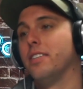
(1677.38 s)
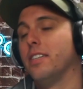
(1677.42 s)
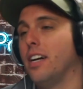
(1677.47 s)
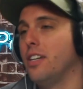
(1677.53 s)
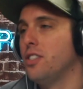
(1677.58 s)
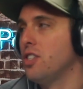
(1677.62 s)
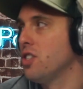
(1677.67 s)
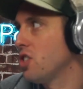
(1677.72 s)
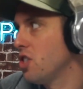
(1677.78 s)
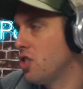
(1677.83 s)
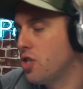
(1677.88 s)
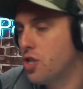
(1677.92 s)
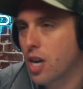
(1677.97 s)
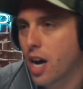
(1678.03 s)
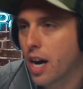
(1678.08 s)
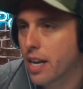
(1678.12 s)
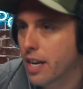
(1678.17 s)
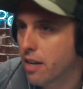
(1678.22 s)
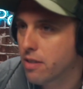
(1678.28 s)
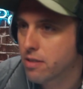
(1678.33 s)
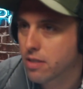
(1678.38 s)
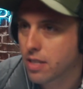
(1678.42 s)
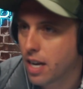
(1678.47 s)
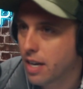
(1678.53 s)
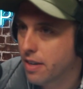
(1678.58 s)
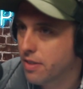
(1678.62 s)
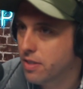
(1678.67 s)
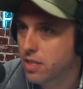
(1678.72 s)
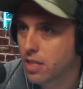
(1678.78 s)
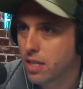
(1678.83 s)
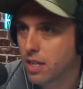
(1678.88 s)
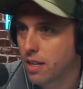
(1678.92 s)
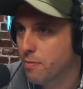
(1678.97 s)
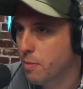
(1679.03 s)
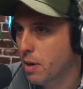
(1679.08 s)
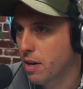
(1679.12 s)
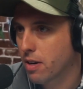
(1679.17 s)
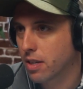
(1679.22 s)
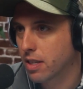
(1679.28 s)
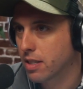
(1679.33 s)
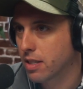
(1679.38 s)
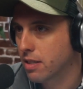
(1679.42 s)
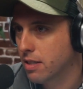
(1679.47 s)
And just a jaunt outside of the city of Marion.